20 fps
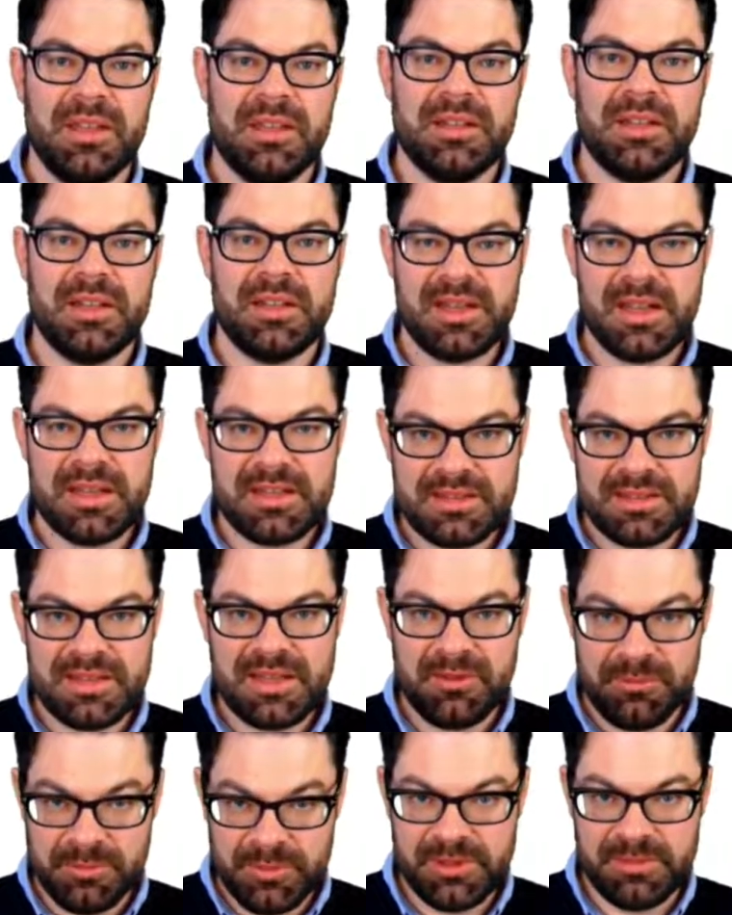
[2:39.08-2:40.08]
Now
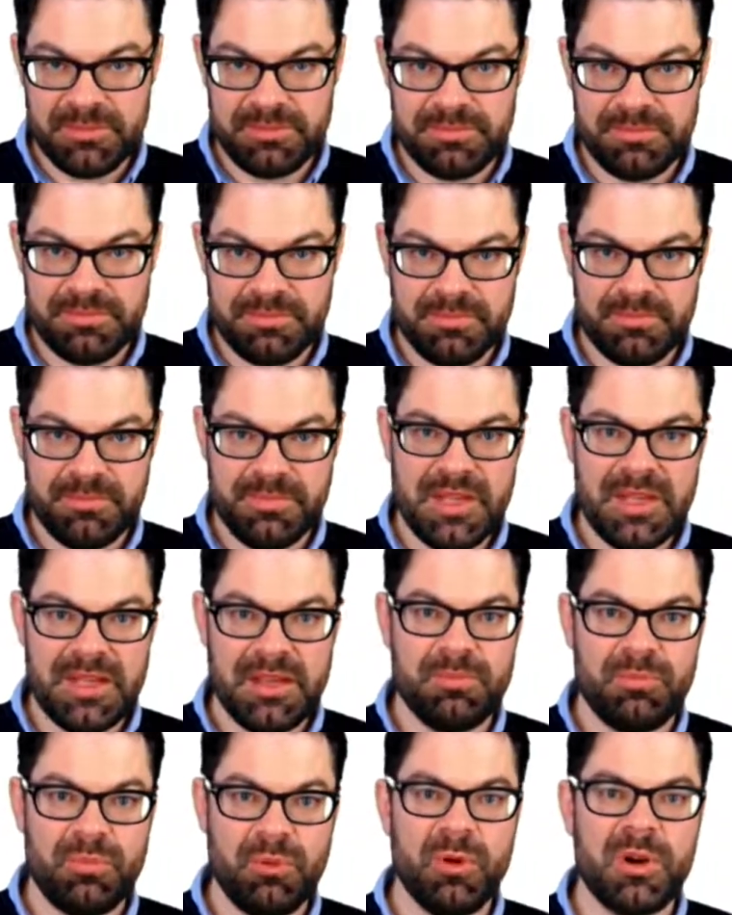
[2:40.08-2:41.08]
that will be
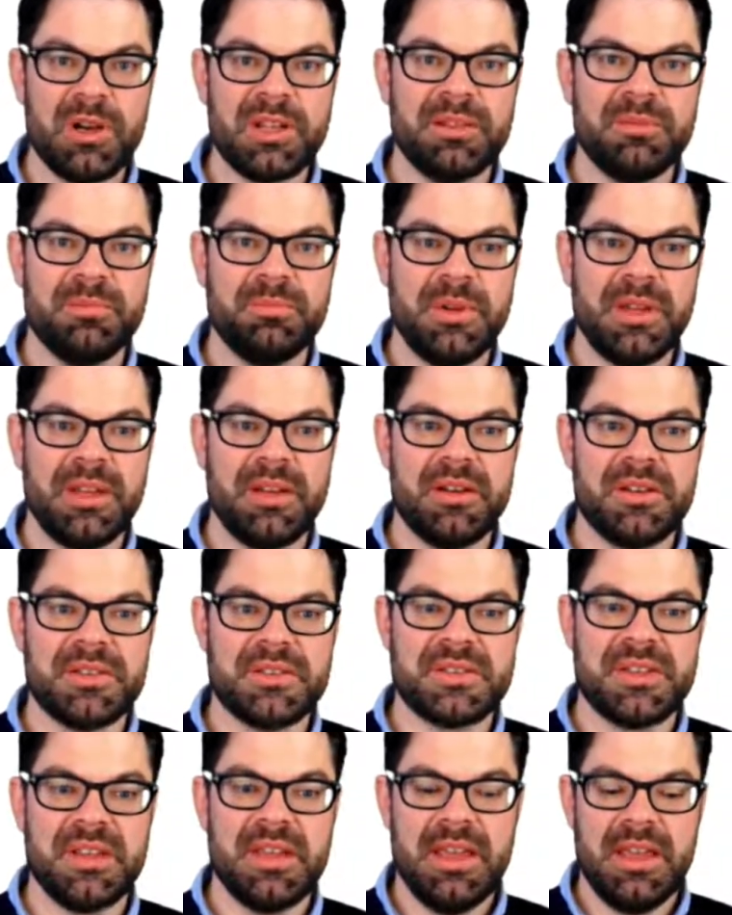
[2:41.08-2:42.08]
important
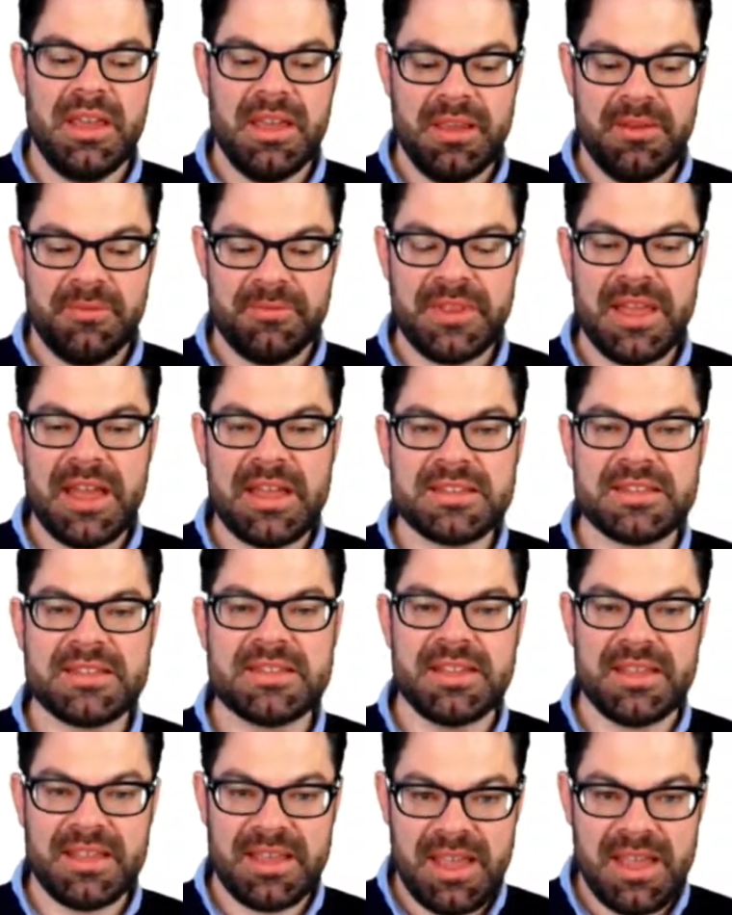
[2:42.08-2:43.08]
because if that's
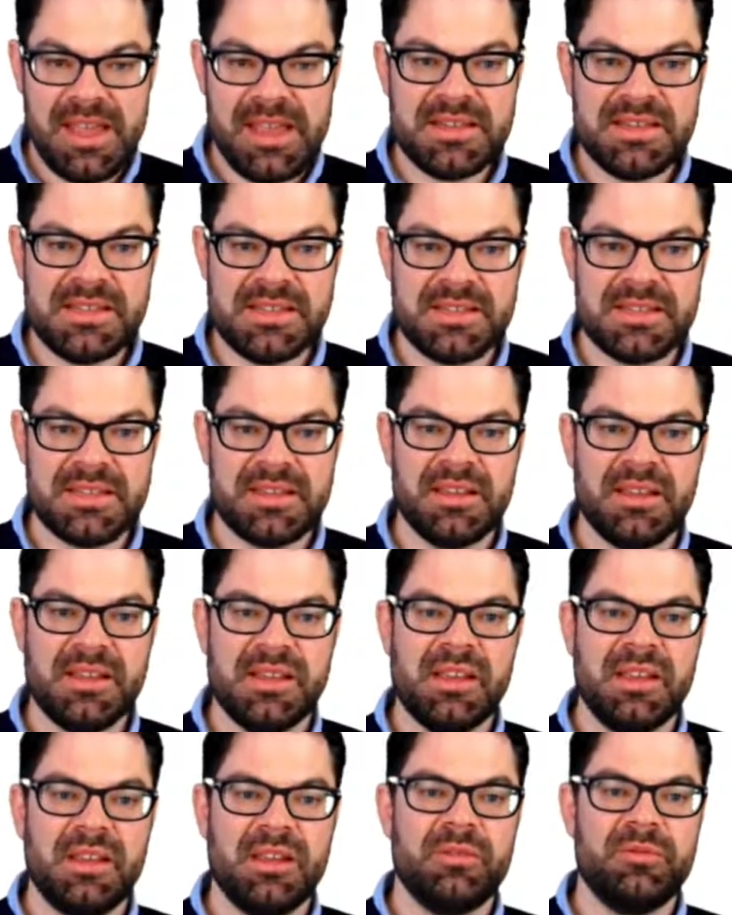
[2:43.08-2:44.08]
the case,
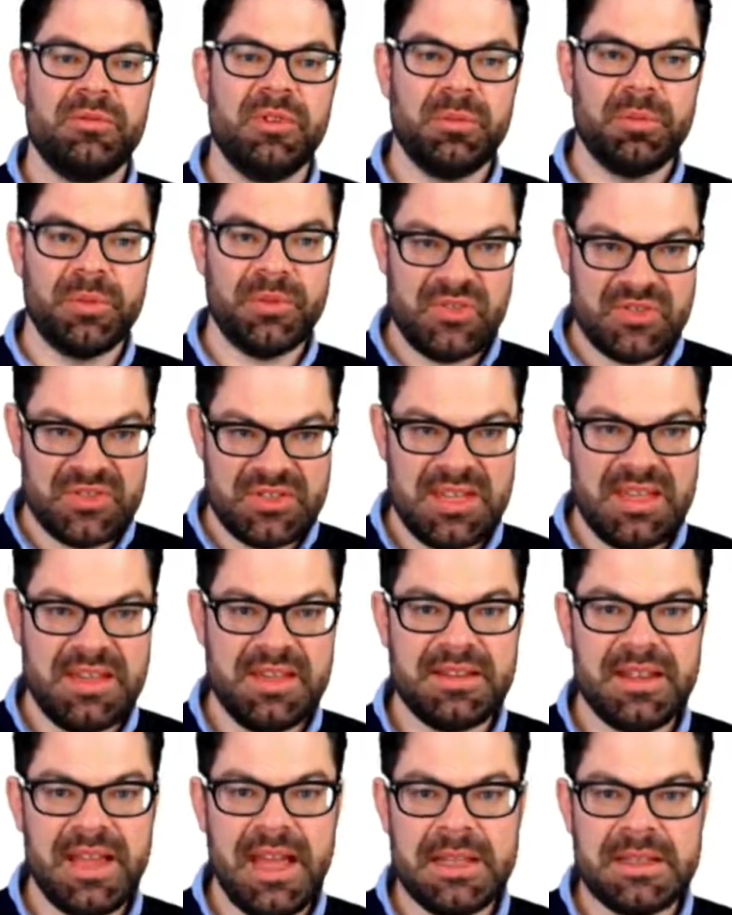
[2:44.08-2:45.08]
we will
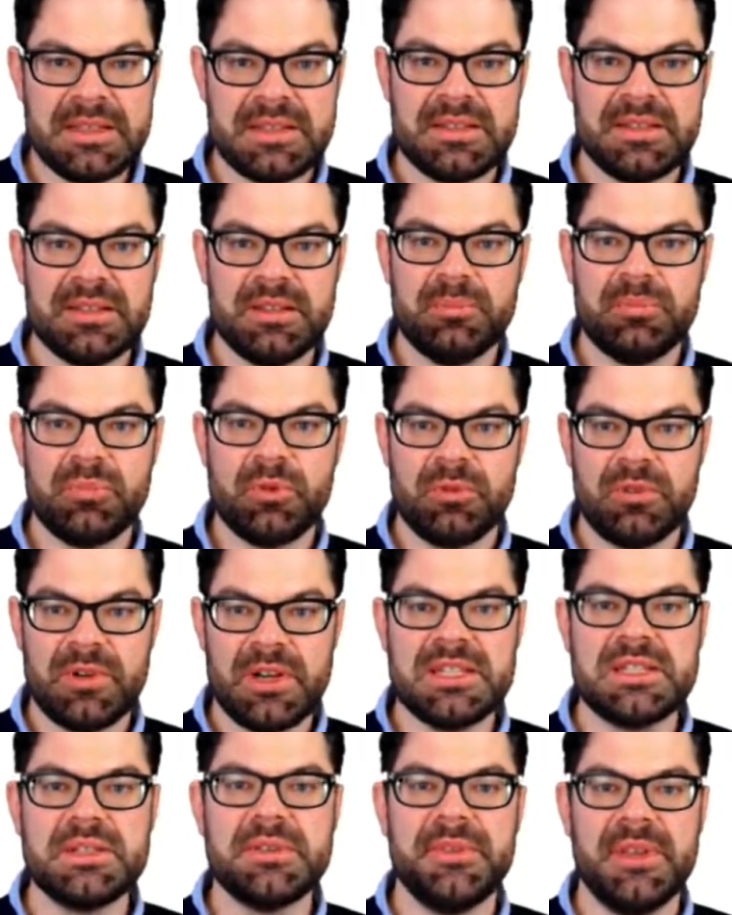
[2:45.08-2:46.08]
see that
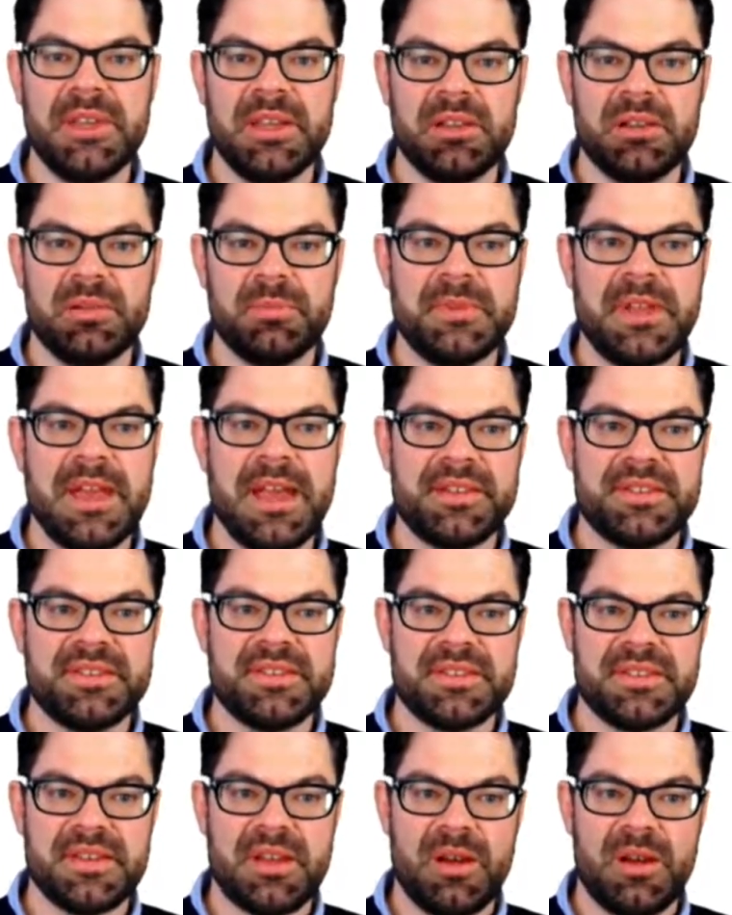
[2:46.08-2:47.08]
progressive income
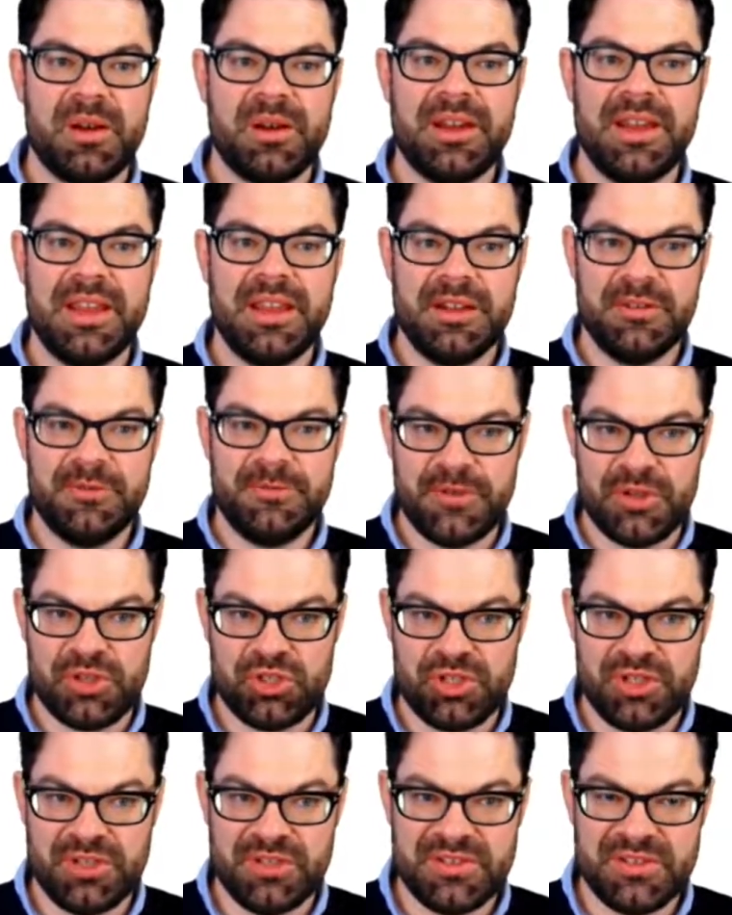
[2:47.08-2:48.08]
taxes are
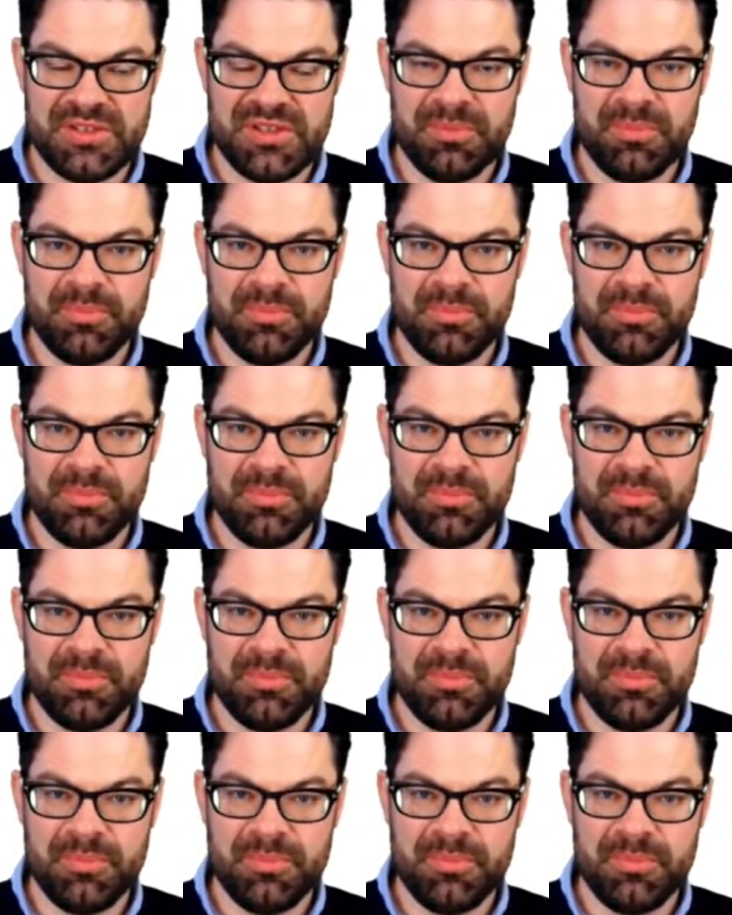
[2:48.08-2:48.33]
inefficient.